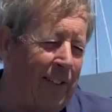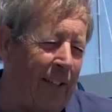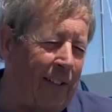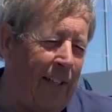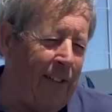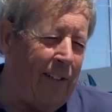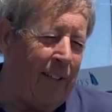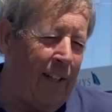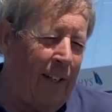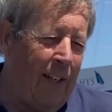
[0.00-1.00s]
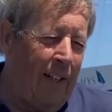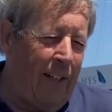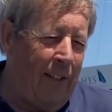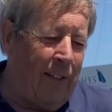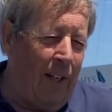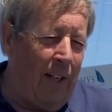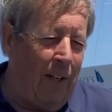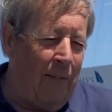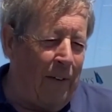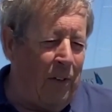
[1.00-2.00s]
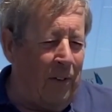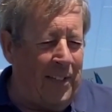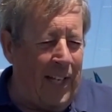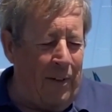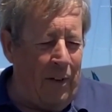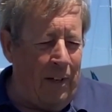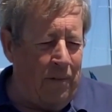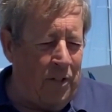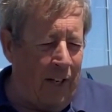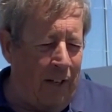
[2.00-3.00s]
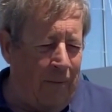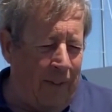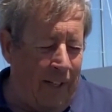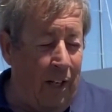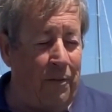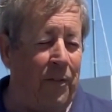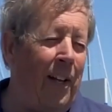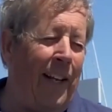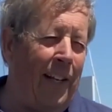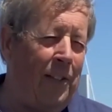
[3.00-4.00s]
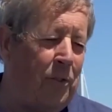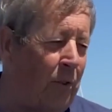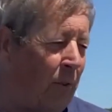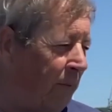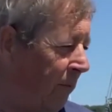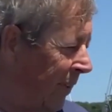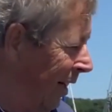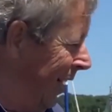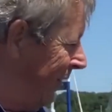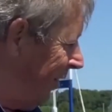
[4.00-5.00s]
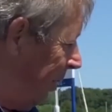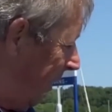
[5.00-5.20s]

60s. So they've got together. Guillaume Verdier's drawn the lines of the